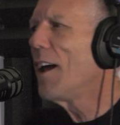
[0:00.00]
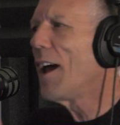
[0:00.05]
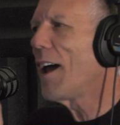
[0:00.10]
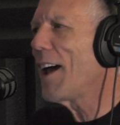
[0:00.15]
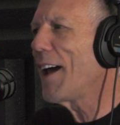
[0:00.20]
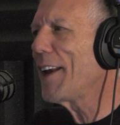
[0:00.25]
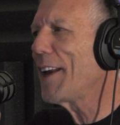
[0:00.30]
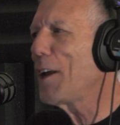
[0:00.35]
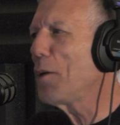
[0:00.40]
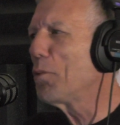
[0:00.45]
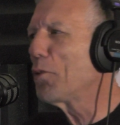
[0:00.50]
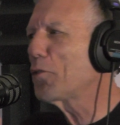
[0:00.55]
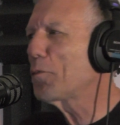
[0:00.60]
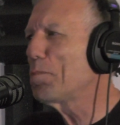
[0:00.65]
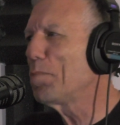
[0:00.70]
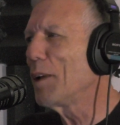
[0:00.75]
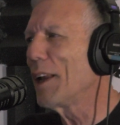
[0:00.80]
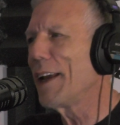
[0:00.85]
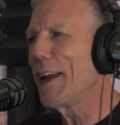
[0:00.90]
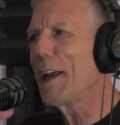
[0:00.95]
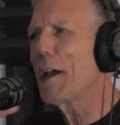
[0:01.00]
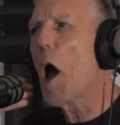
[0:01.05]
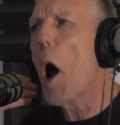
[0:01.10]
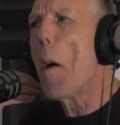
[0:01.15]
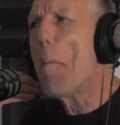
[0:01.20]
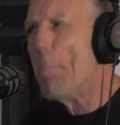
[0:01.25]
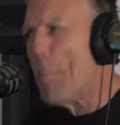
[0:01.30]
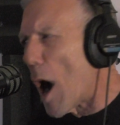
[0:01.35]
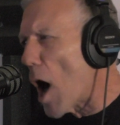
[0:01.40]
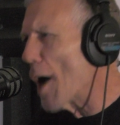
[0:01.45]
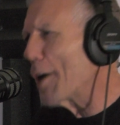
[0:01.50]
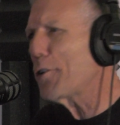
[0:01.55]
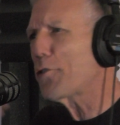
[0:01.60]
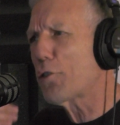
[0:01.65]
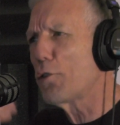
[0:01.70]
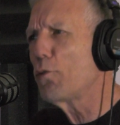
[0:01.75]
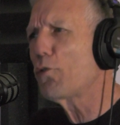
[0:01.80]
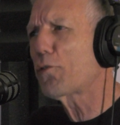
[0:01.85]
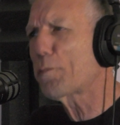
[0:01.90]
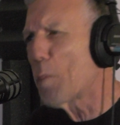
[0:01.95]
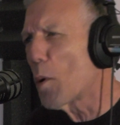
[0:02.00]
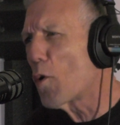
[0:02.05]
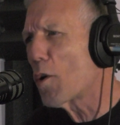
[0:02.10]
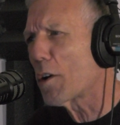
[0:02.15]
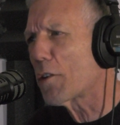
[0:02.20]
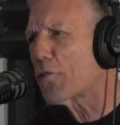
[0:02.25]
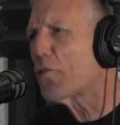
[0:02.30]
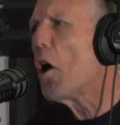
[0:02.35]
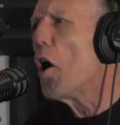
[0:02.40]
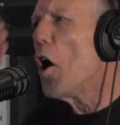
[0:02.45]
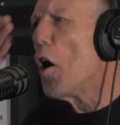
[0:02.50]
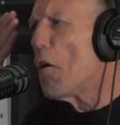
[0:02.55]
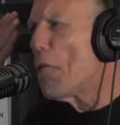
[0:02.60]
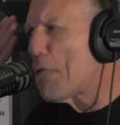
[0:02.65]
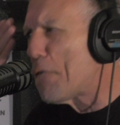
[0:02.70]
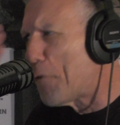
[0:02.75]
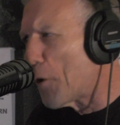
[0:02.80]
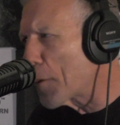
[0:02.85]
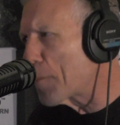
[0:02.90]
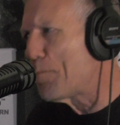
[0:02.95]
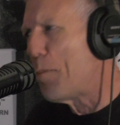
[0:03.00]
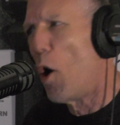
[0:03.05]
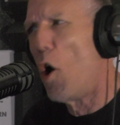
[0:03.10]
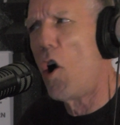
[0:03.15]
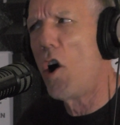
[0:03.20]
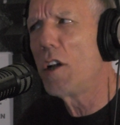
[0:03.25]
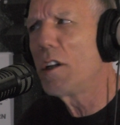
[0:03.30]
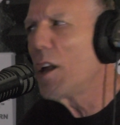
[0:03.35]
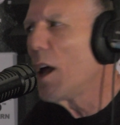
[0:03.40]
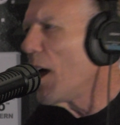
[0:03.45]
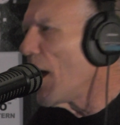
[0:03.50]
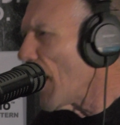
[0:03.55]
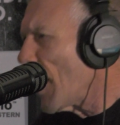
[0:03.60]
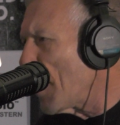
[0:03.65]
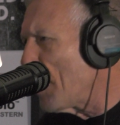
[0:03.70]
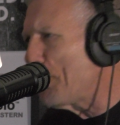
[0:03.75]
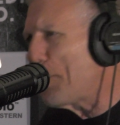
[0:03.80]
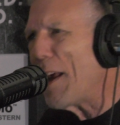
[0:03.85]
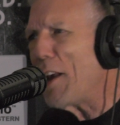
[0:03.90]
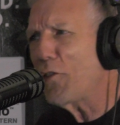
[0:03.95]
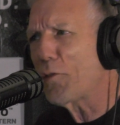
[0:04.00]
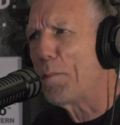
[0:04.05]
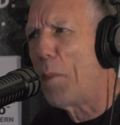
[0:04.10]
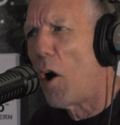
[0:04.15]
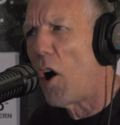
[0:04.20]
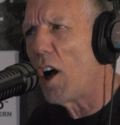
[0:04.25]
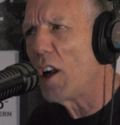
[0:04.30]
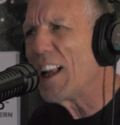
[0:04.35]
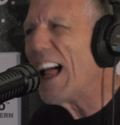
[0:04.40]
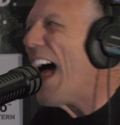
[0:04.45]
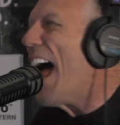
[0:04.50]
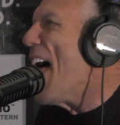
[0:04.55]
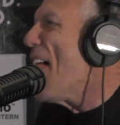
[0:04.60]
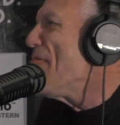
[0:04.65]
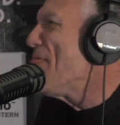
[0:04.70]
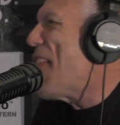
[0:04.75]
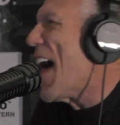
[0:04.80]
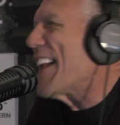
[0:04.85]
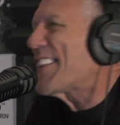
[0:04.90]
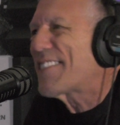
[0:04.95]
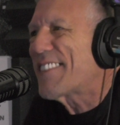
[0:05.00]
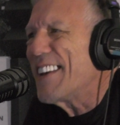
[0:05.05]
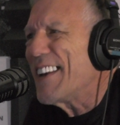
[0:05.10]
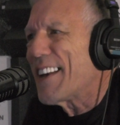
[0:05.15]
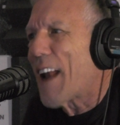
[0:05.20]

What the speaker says: and he was playing my 2 sports, football and baseball. That's it.